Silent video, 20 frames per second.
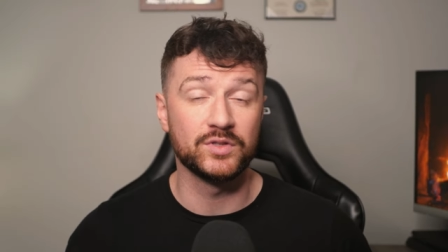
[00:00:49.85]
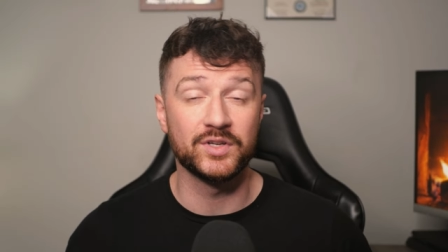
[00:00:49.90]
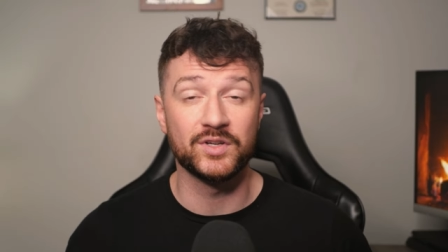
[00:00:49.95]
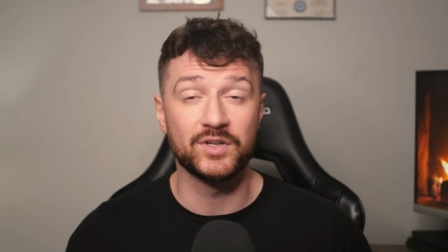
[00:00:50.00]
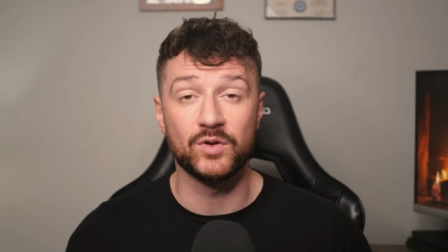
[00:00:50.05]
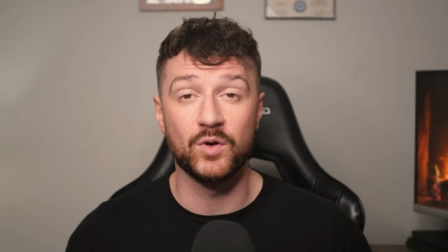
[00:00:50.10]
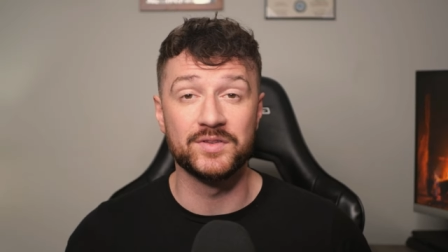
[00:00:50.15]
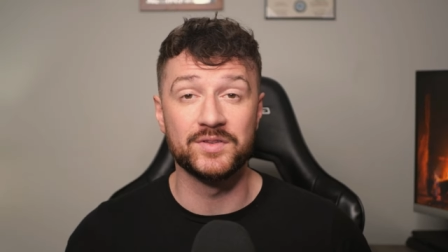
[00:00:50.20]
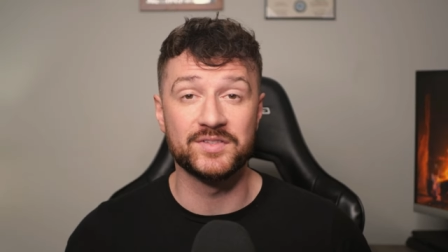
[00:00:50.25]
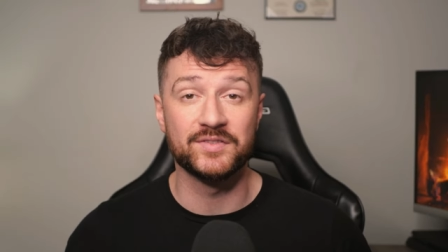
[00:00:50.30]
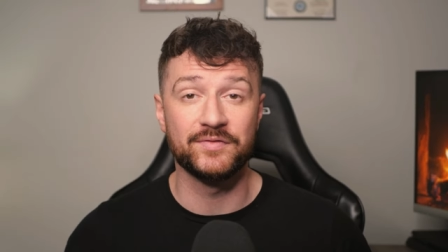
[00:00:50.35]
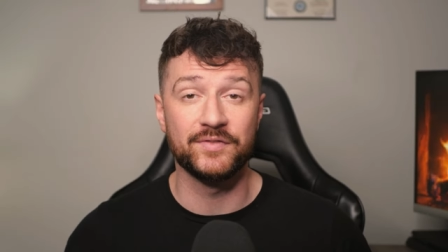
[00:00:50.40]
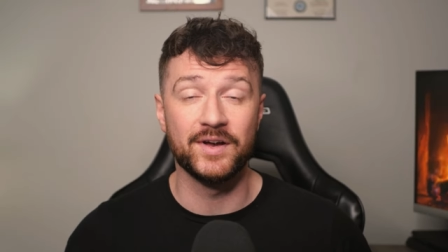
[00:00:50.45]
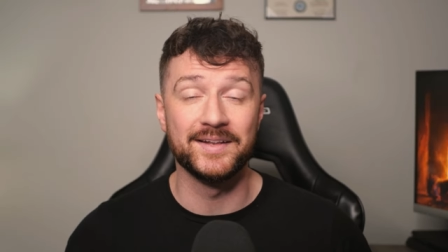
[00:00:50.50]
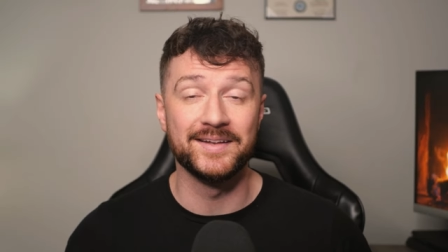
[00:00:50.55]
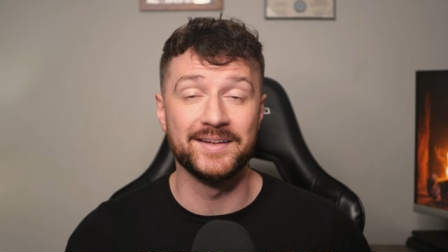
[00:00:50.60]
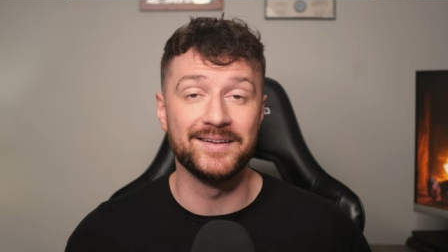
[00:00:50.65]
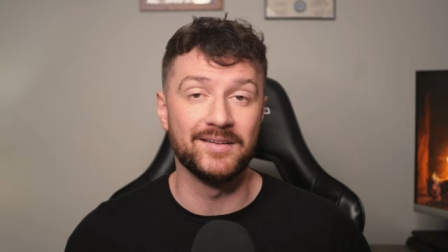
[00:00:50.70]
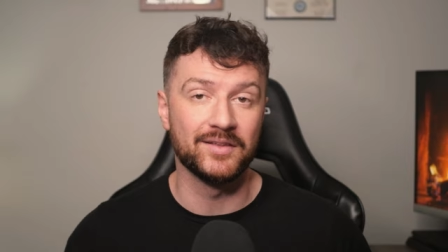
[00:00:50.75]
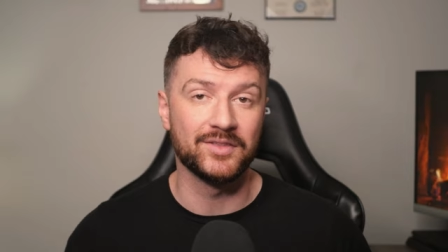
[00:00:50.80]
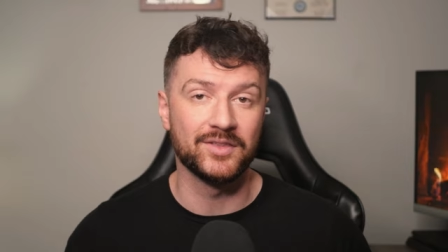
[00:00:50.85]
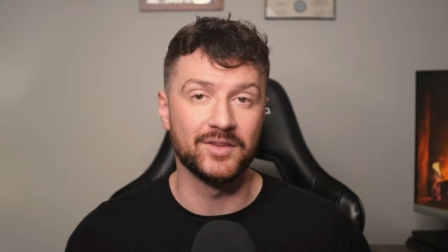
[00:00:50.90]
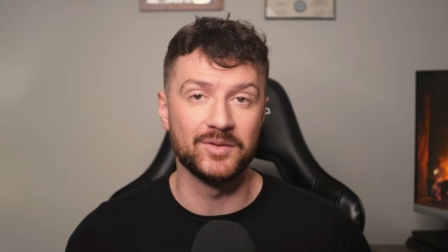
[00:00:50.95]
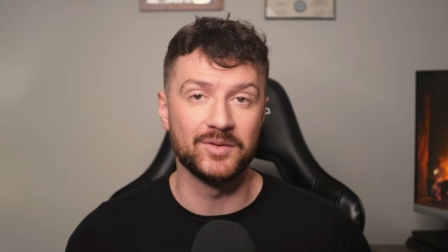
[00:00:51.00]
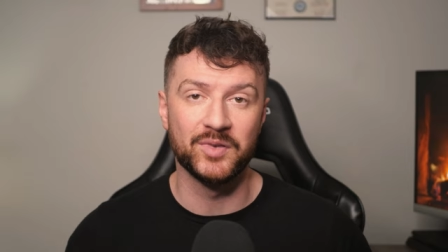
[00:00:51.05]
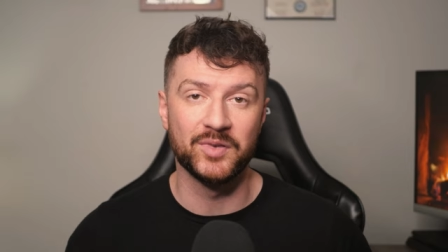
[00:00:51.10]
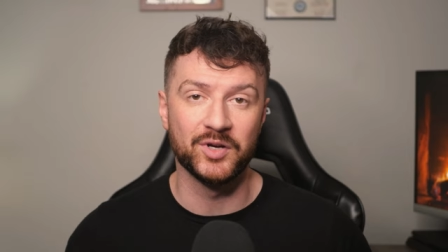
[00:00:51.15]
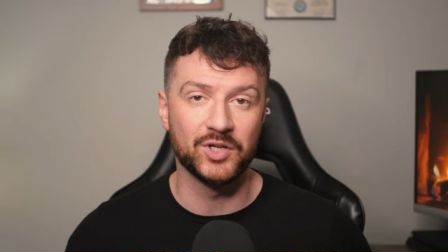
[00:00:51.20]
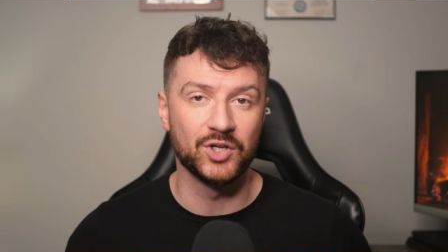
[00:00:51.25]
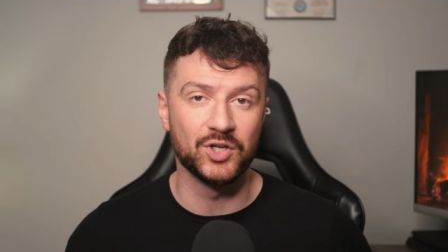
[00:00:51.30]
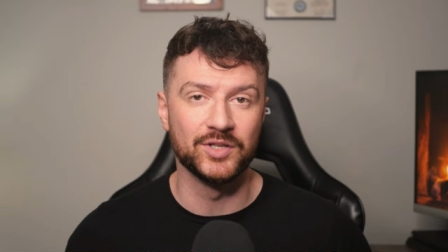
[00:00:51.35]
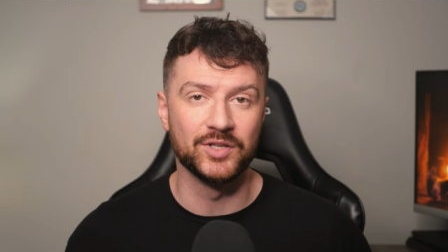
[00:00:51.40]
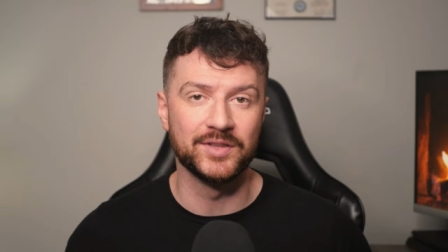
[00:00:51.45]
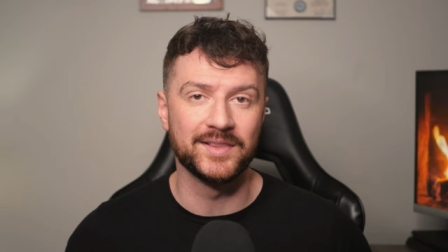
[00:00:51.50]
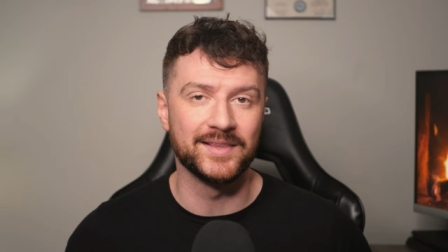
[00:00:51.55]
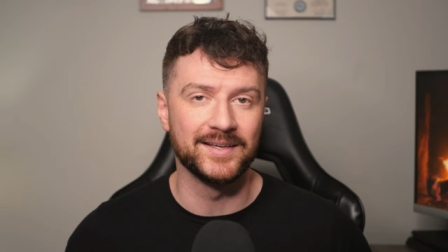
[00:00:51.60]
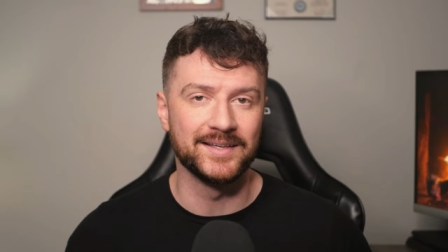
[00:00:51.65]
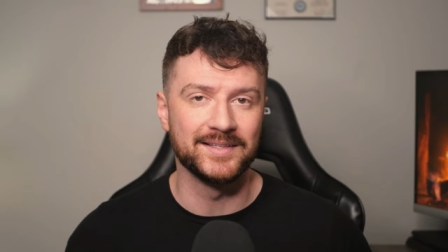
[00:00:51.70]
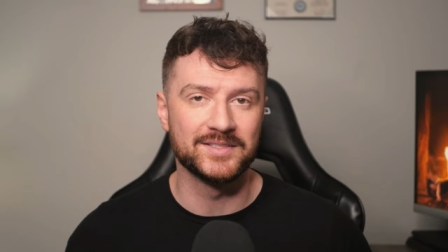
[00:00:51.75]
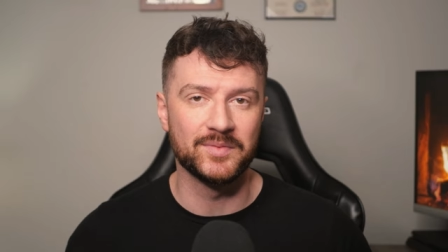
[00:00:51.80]
you're going to find nothing but good
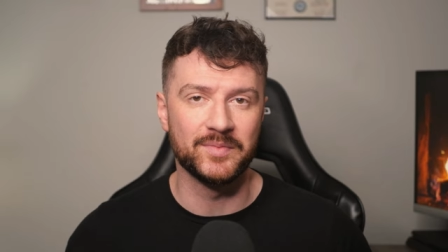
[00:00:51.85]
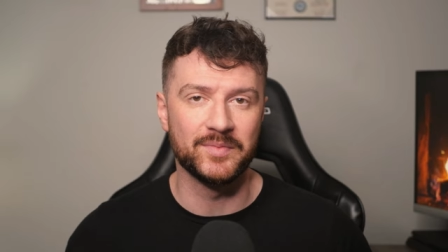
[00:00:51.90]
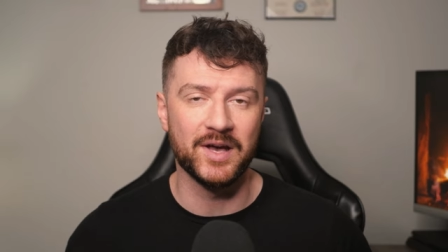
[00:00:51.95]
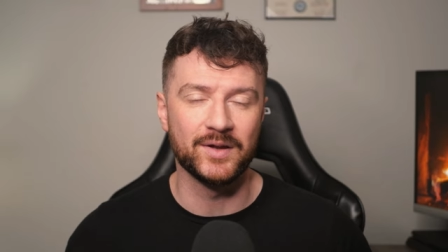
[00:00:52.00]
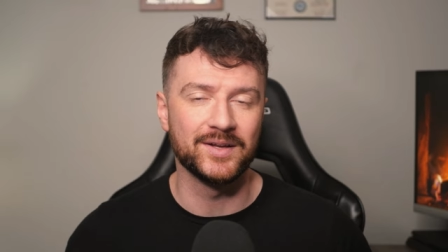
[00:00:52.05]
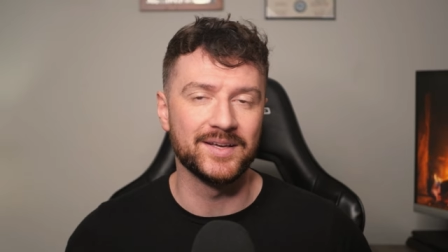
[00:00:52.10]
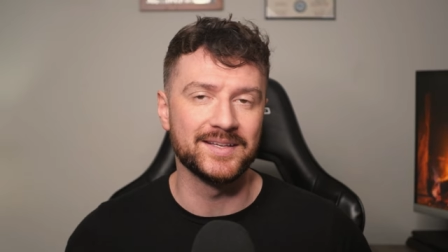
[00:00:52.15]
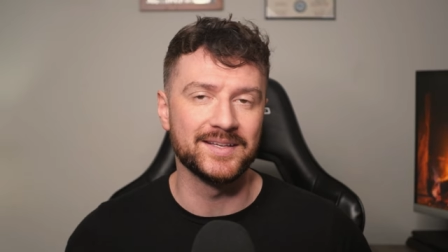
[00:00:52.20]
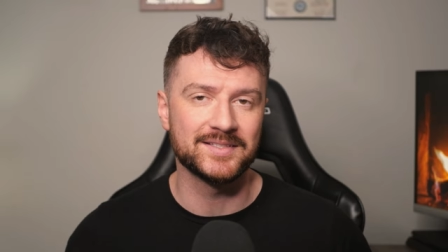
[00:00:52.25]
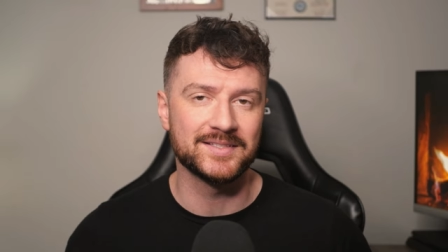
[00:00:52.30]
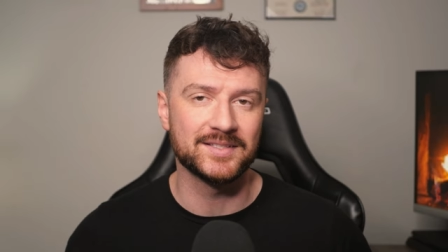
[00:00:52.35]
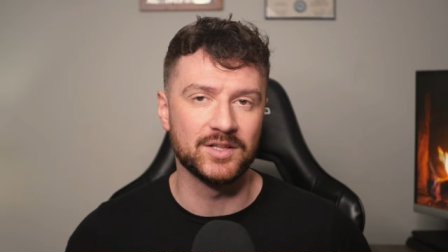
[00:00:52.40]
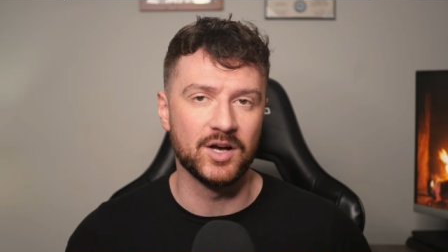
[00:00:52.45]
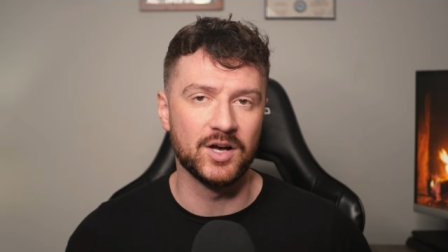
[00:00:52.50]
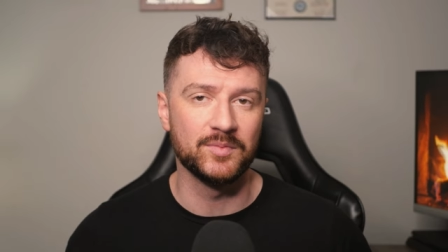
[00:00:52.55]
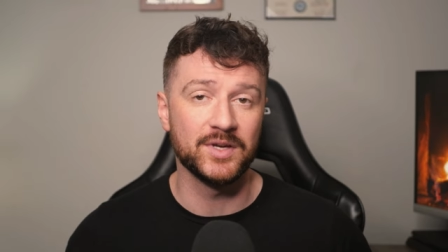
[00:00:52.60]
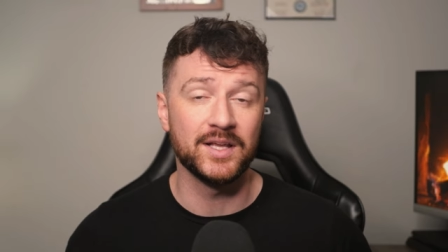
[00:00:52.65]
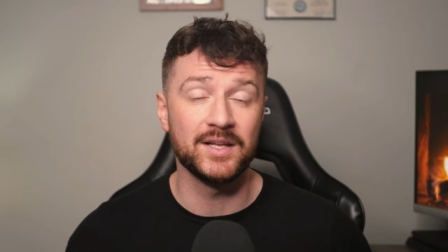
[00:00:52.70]
things about Islam,